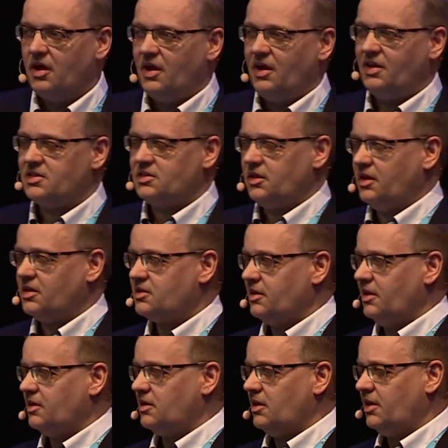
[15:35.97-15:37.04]

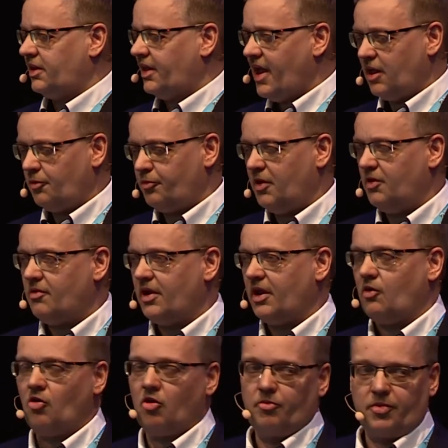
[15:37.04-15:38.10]
It can't be very
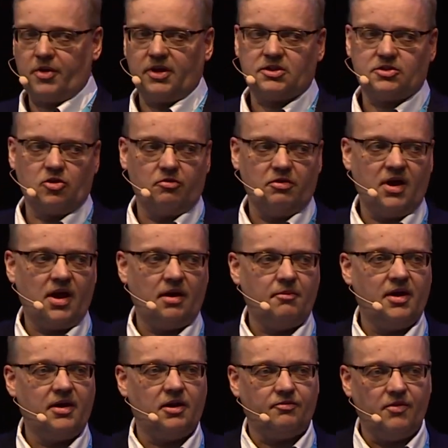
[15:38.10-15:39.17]
complex, so we have
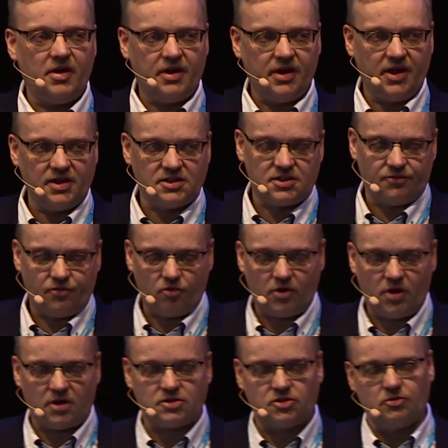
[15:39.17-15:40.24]
made it very easy for
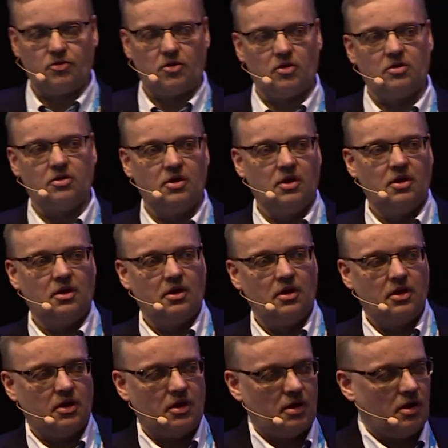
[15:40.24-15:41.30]
customer
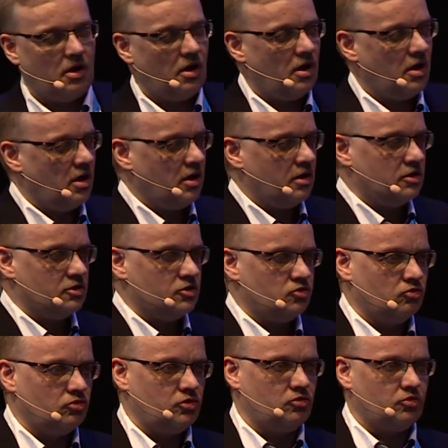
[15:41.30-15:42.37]

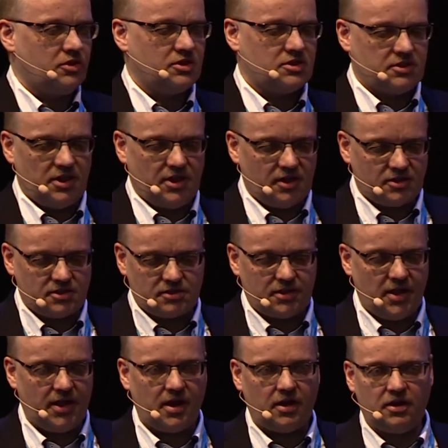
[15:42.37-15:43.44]
to do these things. They
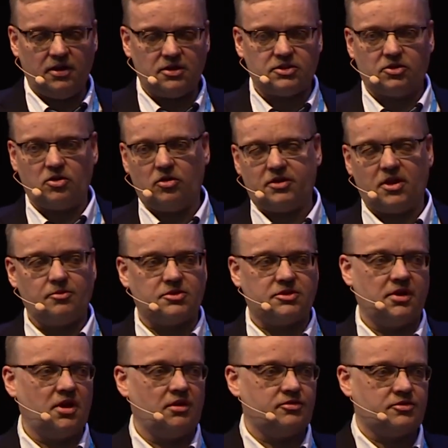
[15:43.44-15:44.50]
can install
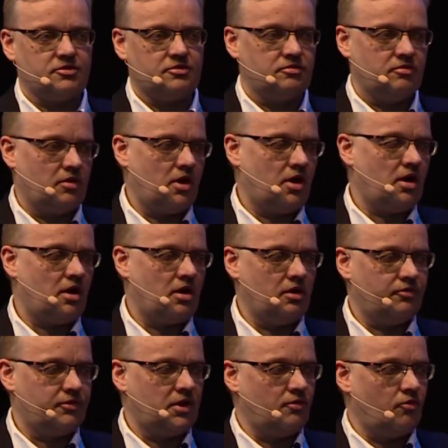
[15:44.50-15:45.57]
themselves
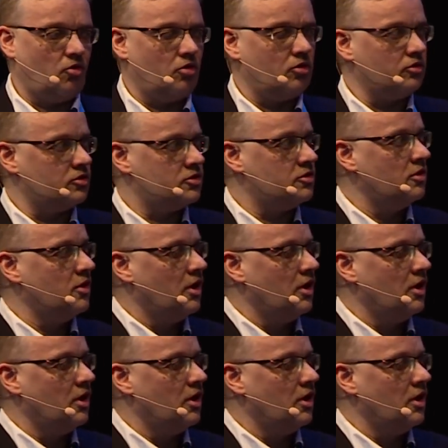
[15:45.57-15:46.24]
if they want.